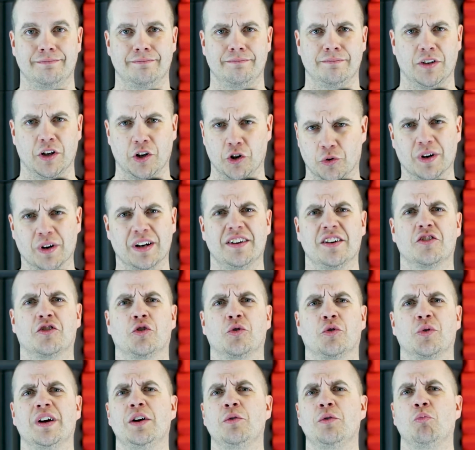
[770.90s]
Agree,
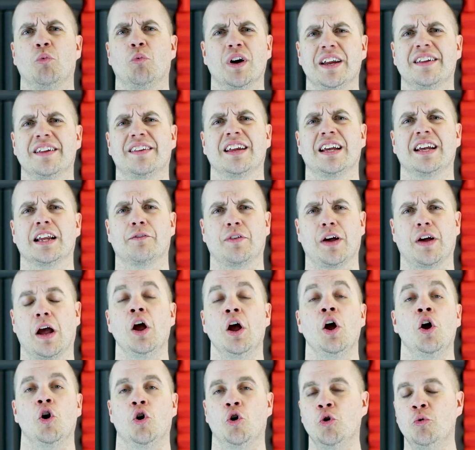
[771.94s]
disagree? What do you think of the fact?
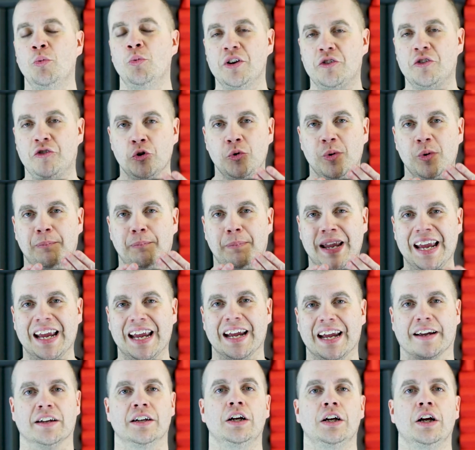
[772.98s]
Who would you
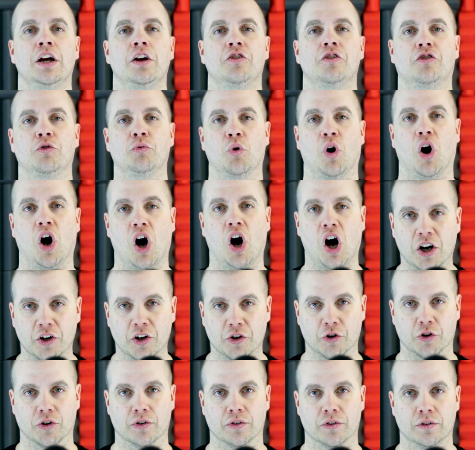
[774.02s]
pick to
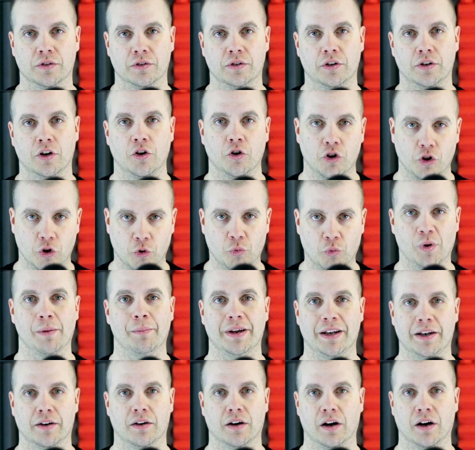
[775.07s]
honor the
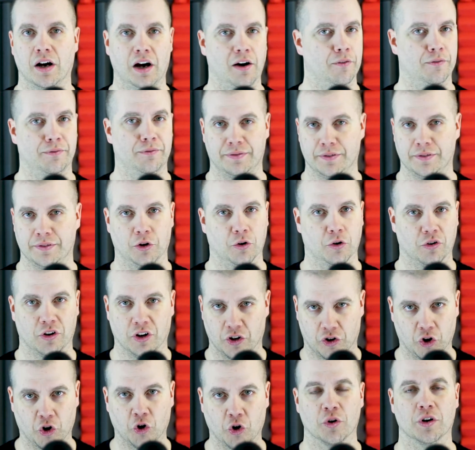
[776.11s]
women of, you know, the
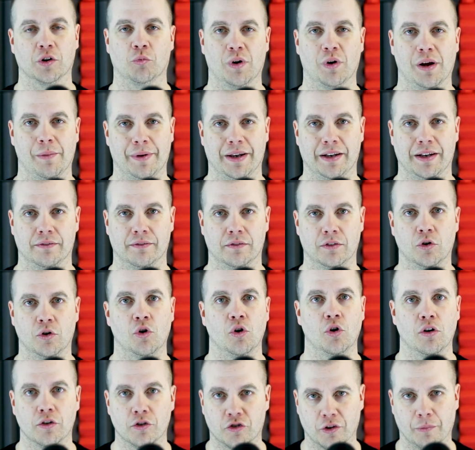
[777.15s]
current women?
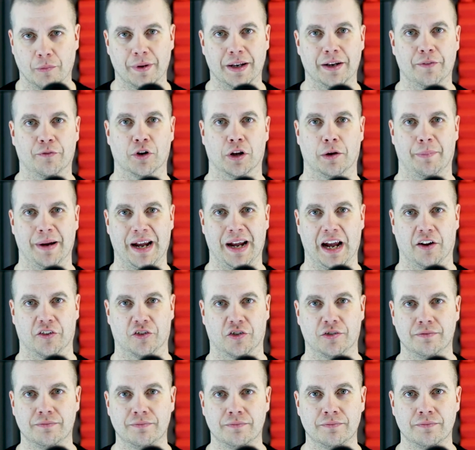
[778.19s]
Somebody from the past.
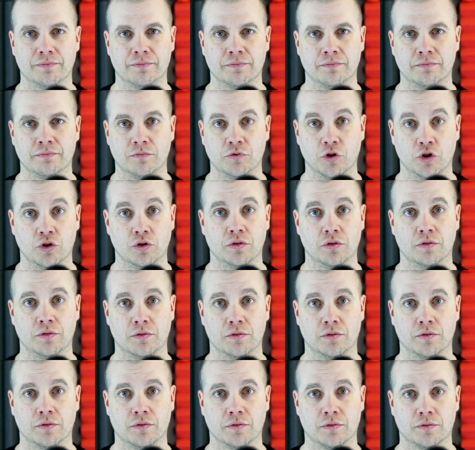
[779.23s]
The literally
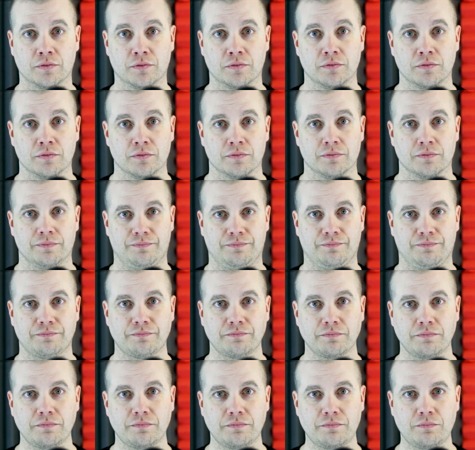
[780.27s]
anyone else battle
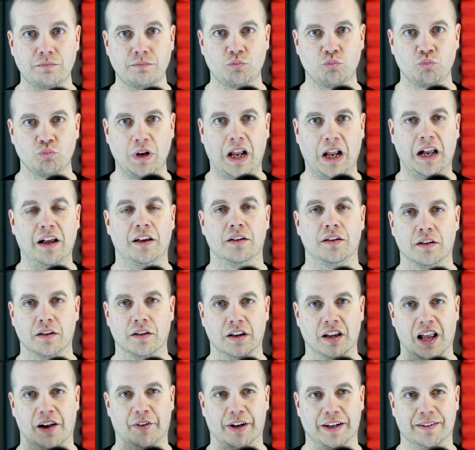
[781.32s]
royale.
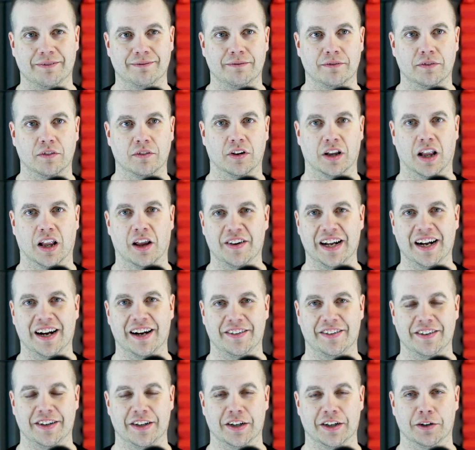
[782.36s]
Love it. Love the
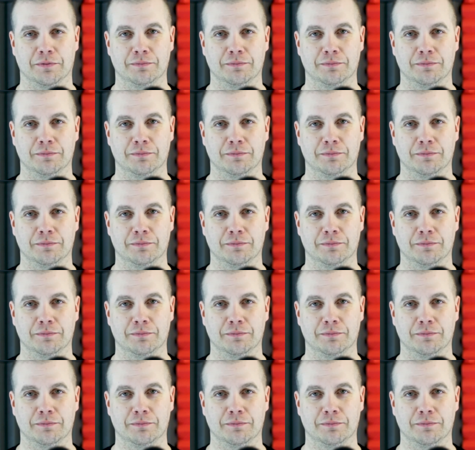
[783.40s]
idea.